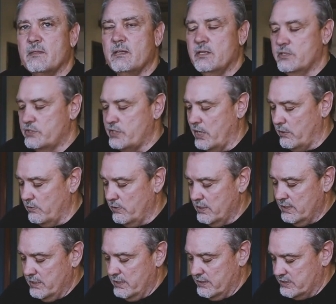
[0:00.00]
So,
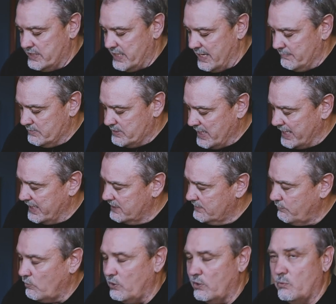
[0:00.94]
same settings
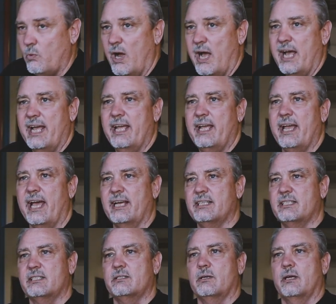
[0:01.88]
for Y,
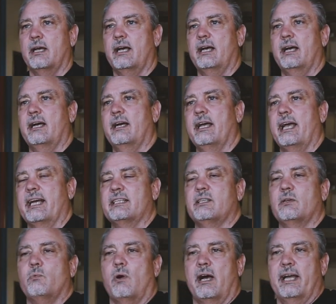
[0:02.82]
X,
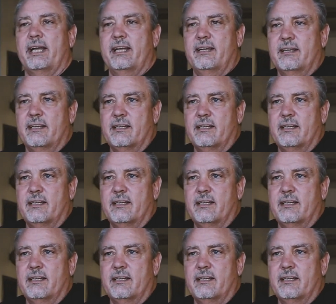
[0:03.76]
and Y,